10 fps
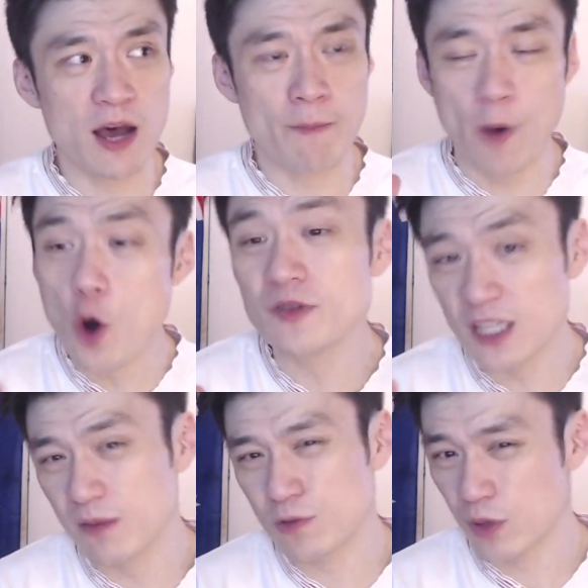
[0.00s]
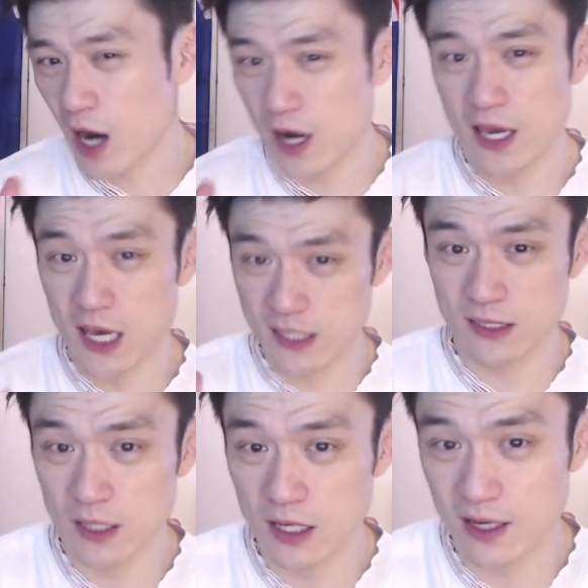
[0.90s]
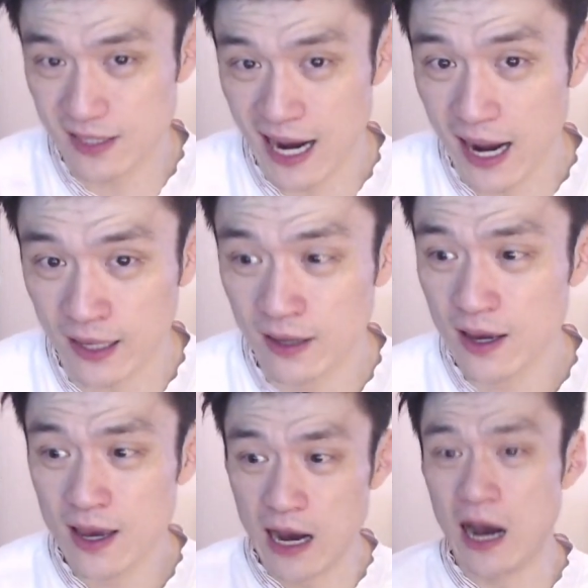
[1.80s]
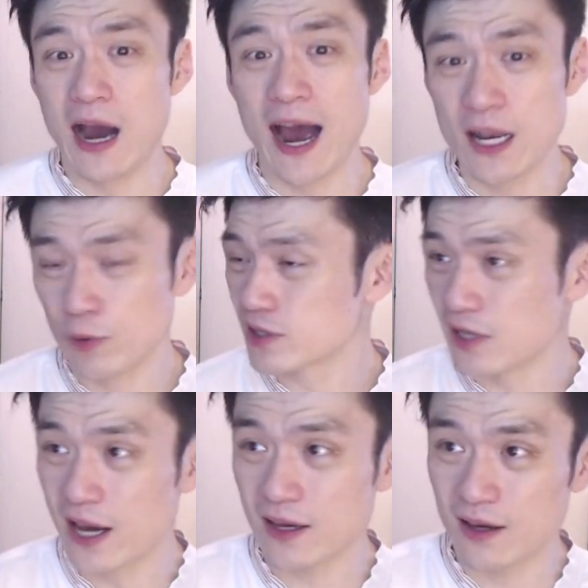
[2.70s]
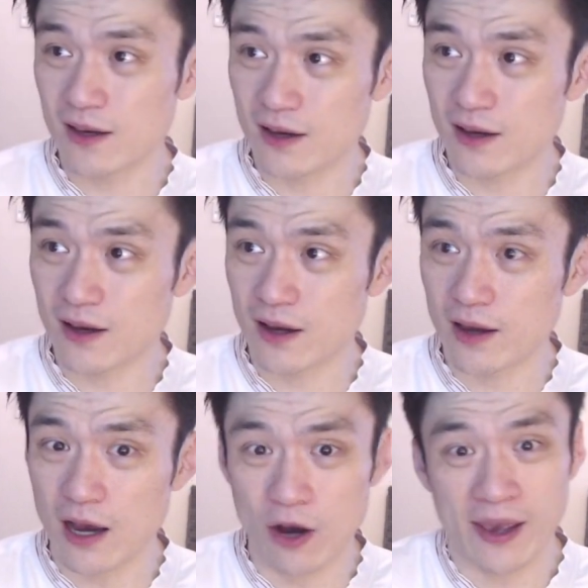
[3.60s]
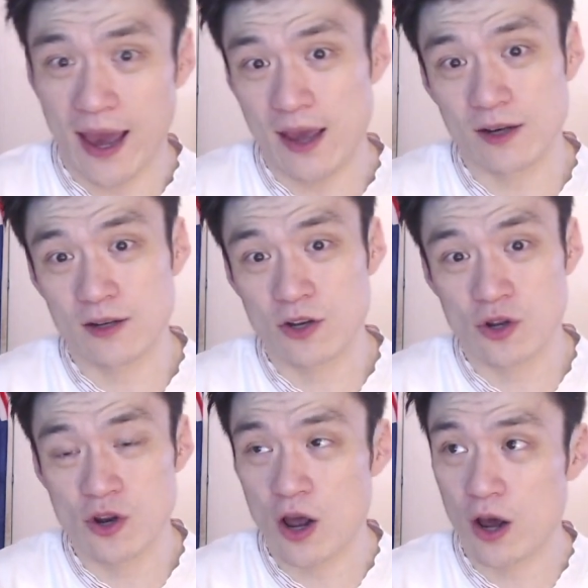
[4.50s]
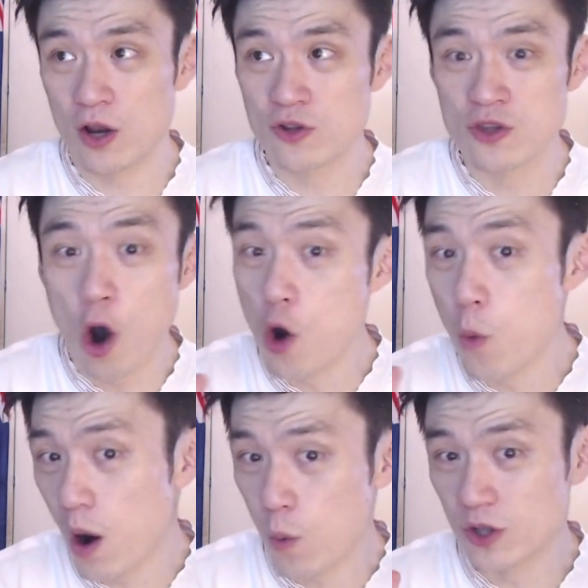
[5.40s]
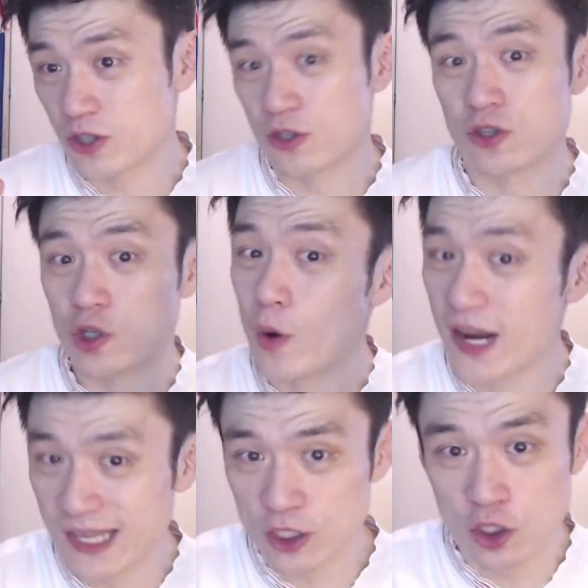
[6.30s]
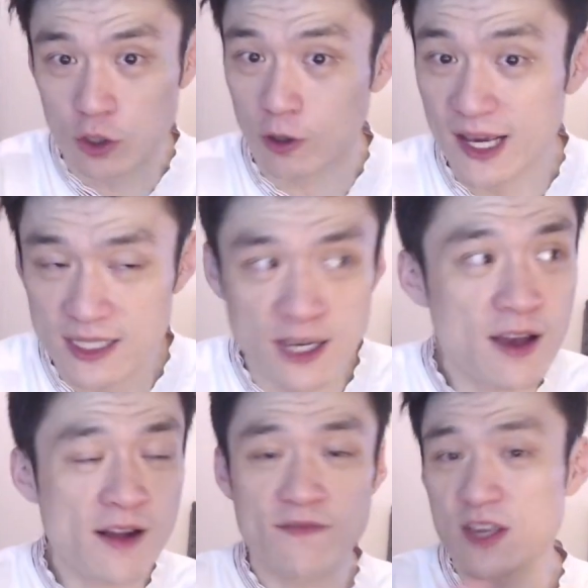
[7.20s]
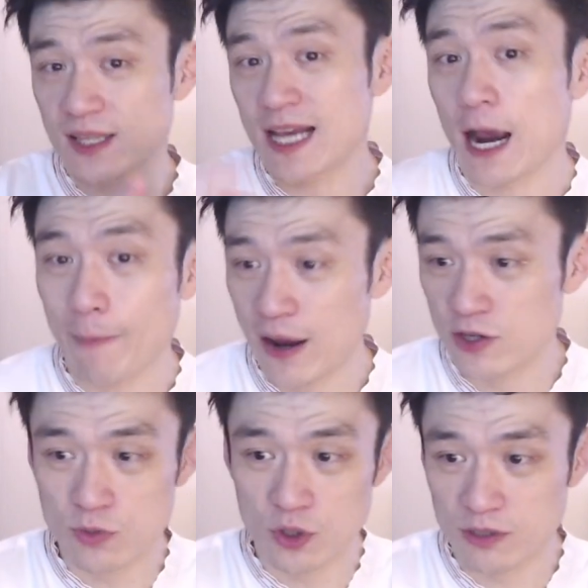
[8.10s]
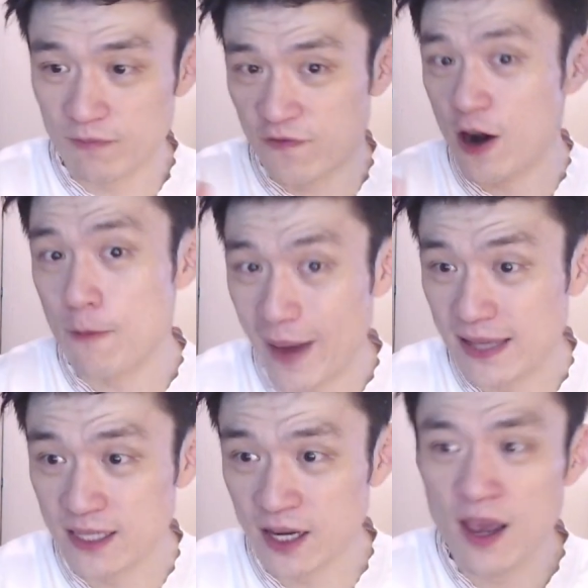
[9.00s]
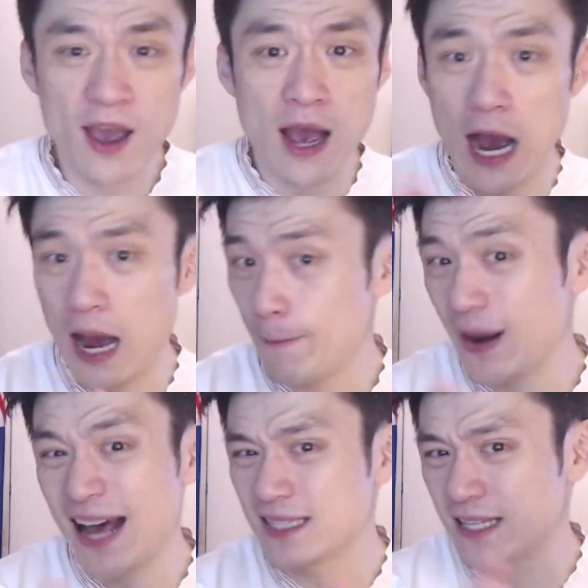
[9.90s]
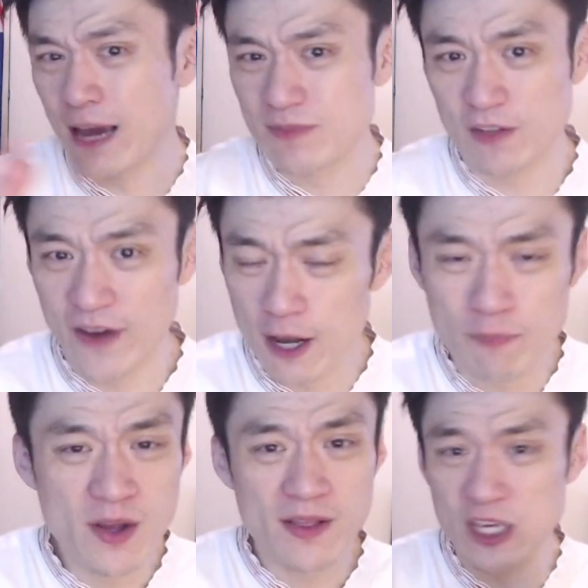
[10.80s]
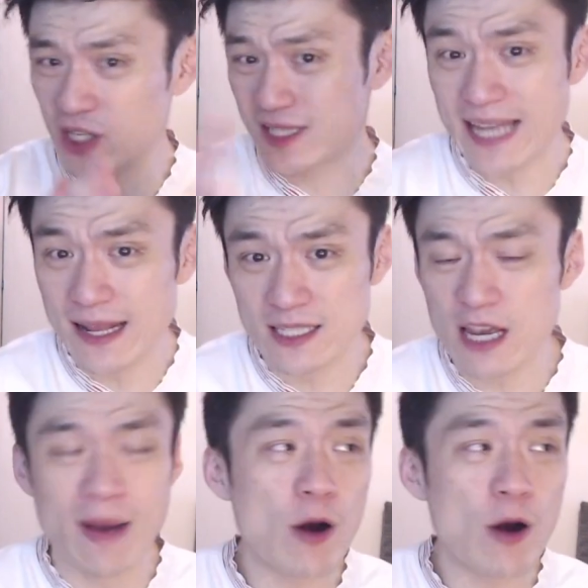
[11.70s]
both teams were kind of hesitant in attack. And it was like, okay, no one wants to do anything too crazy. The attack patterns was very basic. But as the game developed, it just stayed the same.